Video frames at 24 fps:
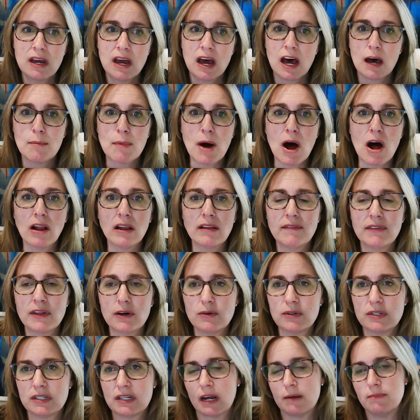all of
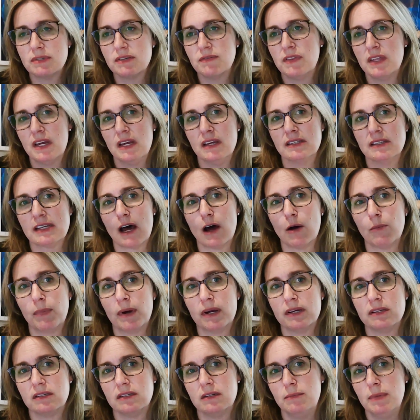those types of things help
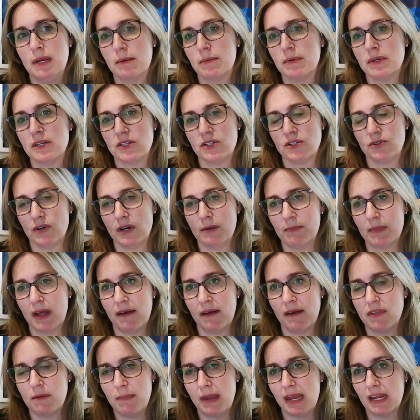us to be able to
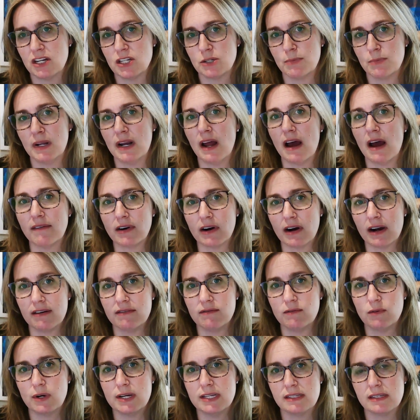streamline the management of our
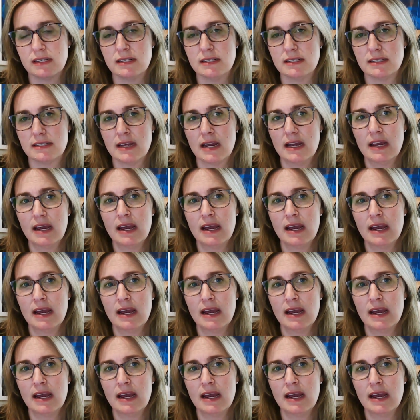invoices.